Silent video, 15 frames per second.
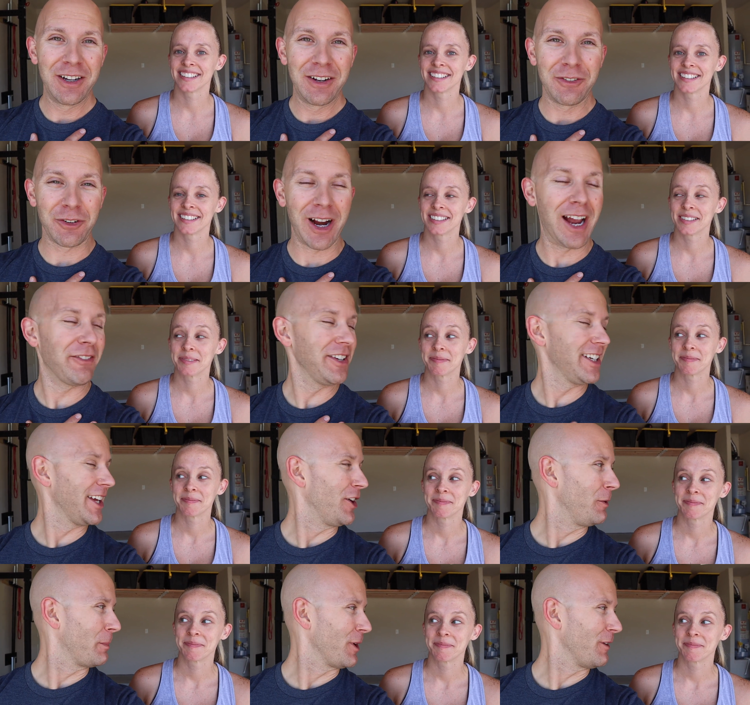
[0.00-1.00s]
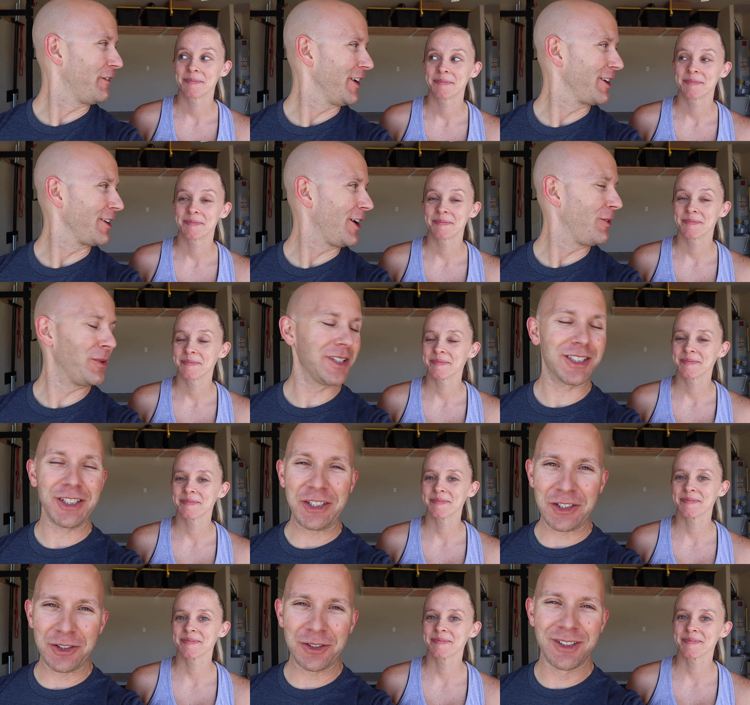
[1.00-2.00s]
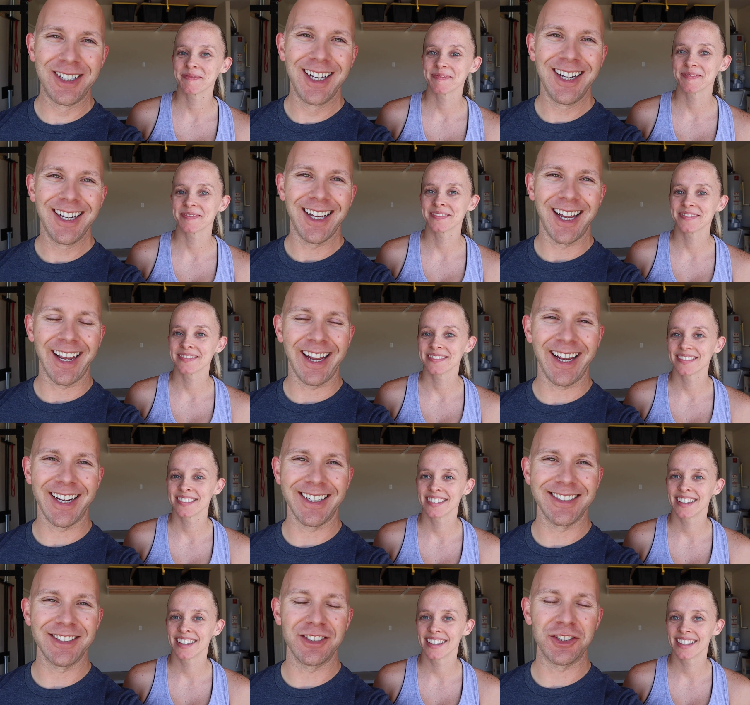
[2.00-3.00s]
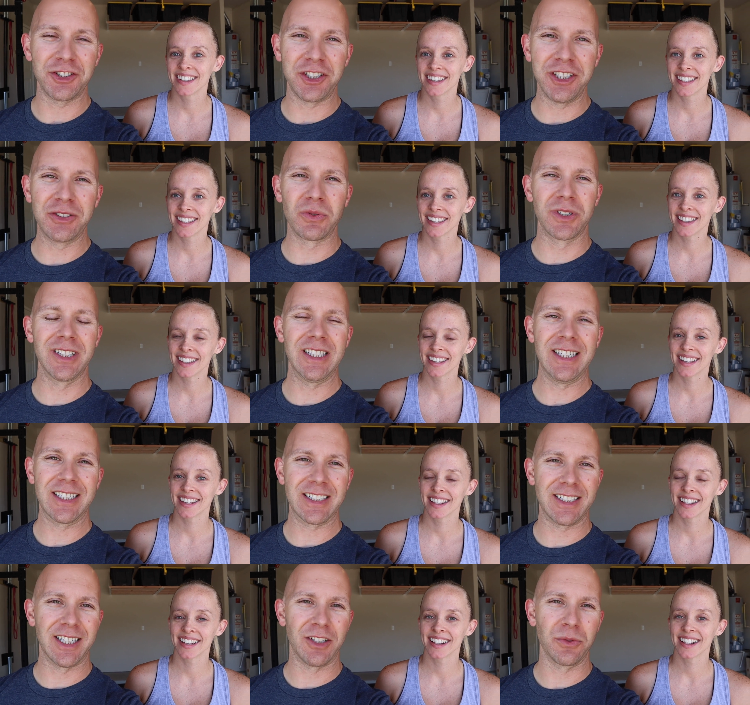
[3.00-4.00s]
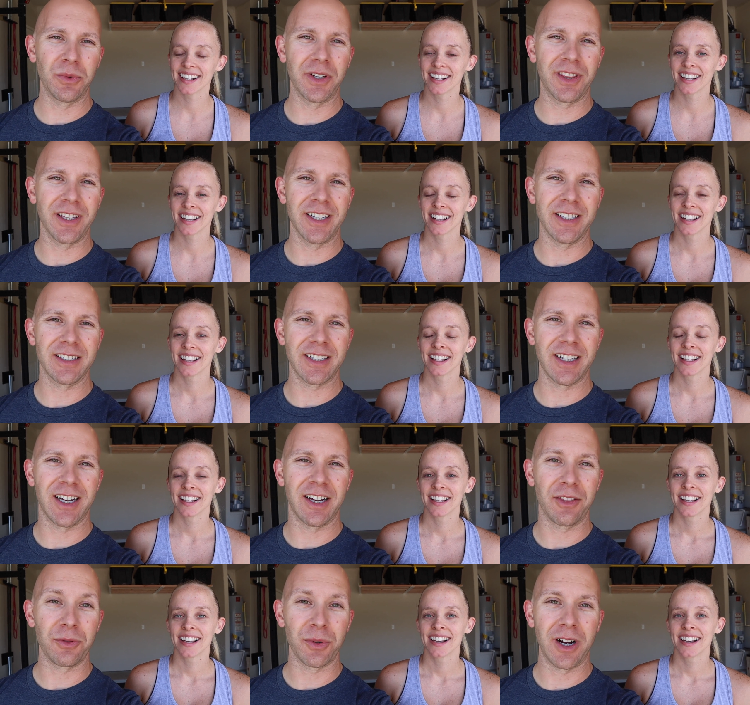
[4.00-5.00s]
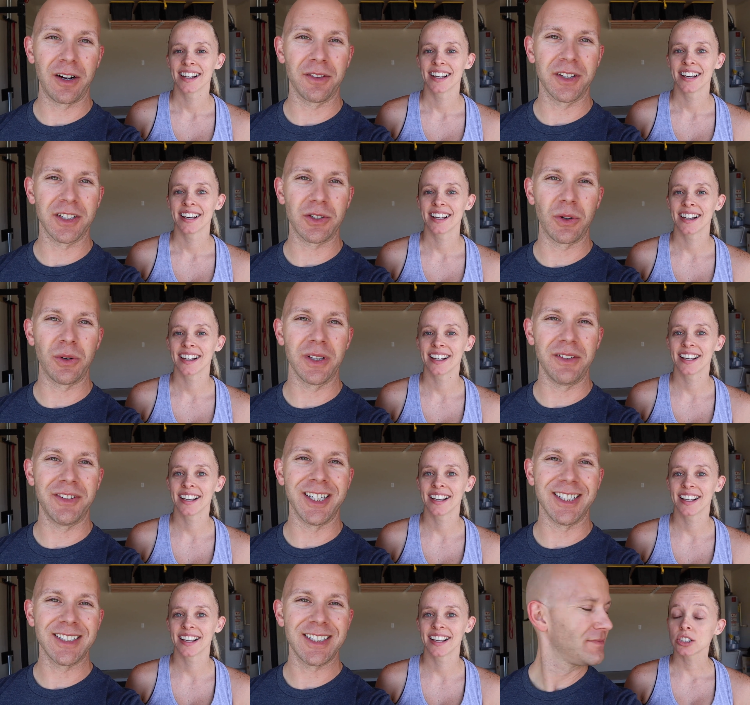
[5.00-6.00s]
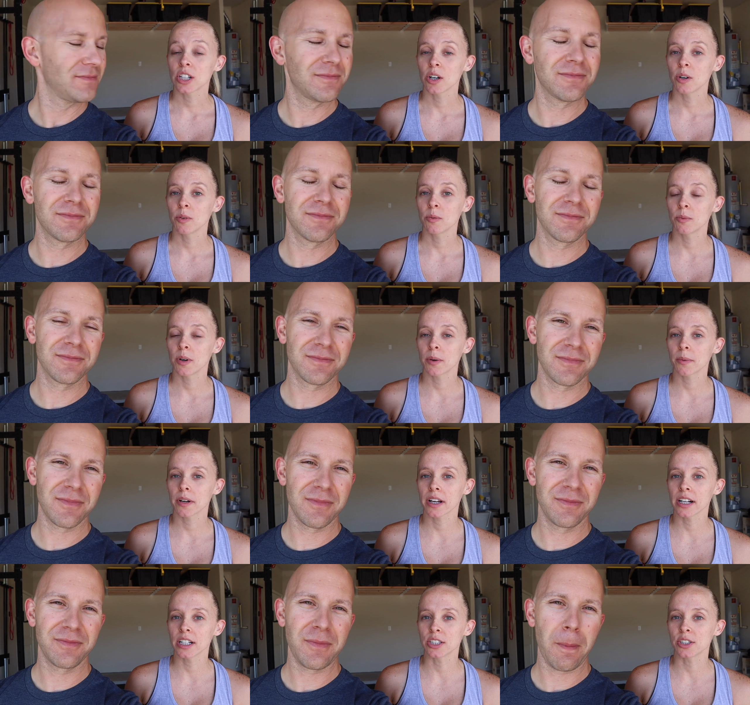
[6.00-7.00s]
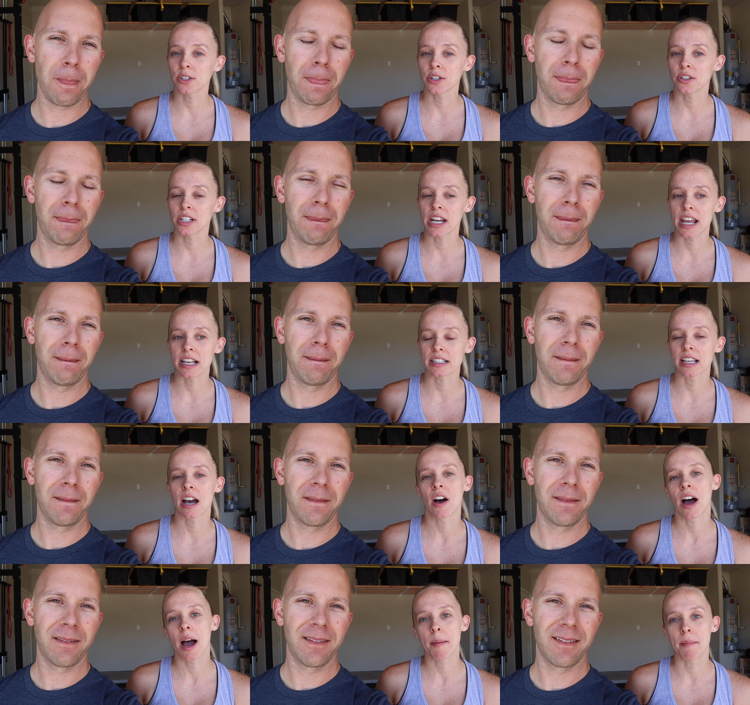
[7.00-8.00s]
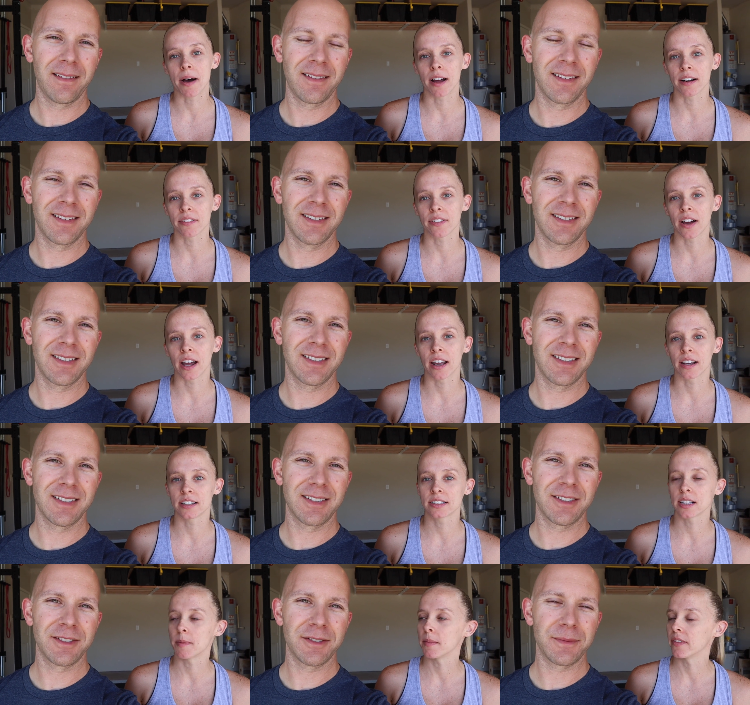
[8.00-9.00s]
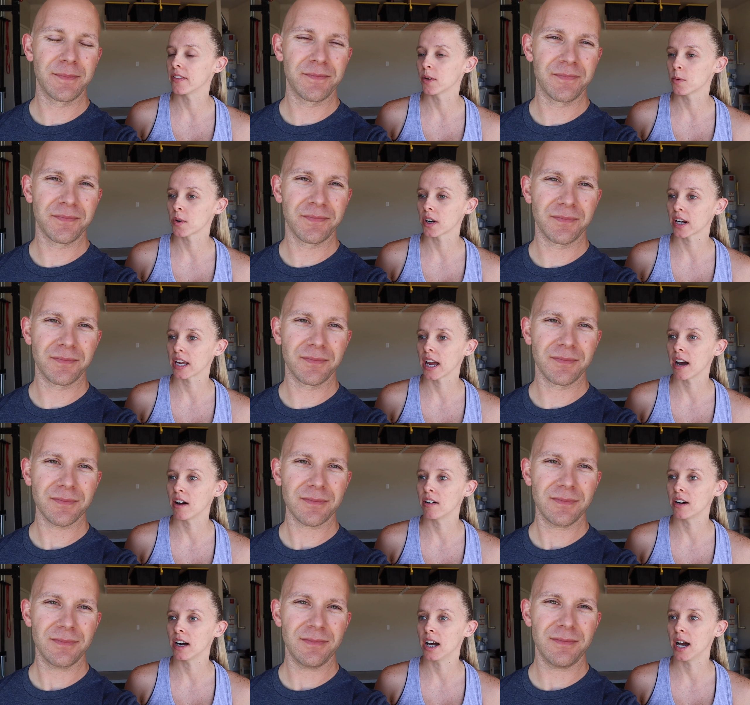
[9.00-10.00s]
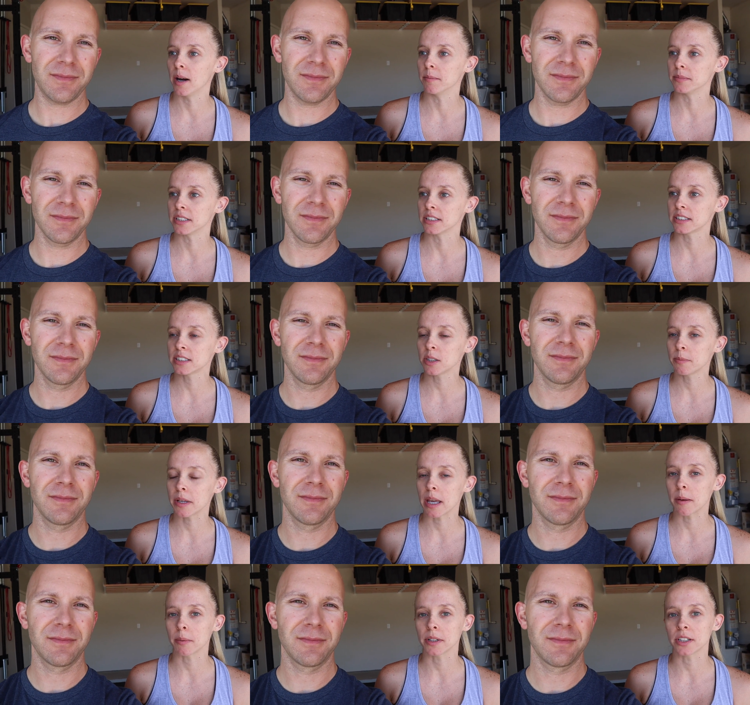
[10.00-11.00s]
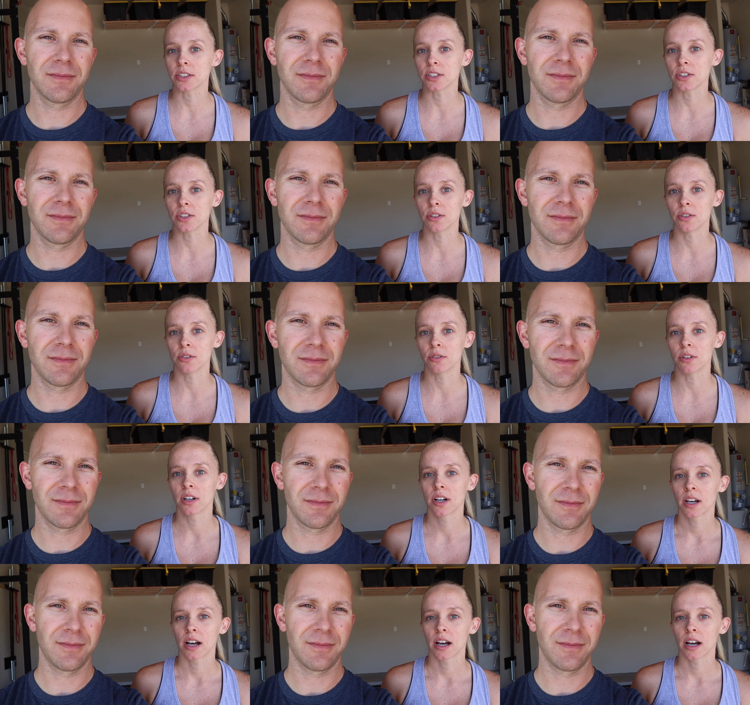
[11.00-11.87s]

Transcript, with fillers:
Speaker 1: for having to help her figure out what to do, and she's really excelled with it throughout this whole event.
Speaker 2: So what we're gonna show you today is how I'm modifying some of the workout to still be able to do